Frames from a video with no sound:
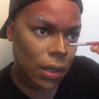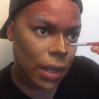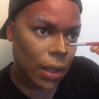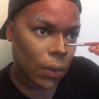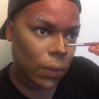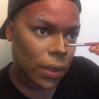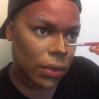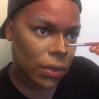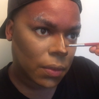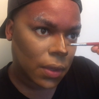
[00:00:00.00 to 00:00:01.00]
Now,
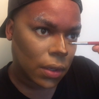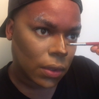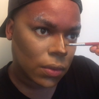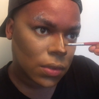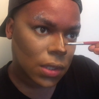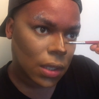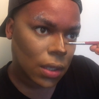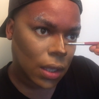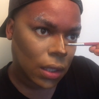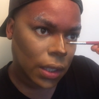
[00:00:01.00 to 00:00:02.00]
with my nose,
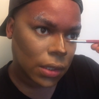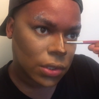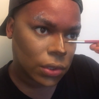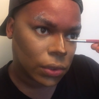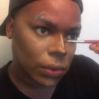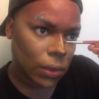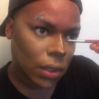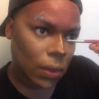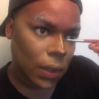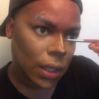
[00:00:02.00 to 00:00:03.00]
I like to
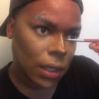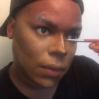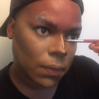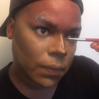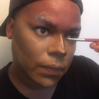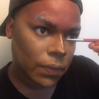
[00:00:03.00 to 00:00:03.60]
go in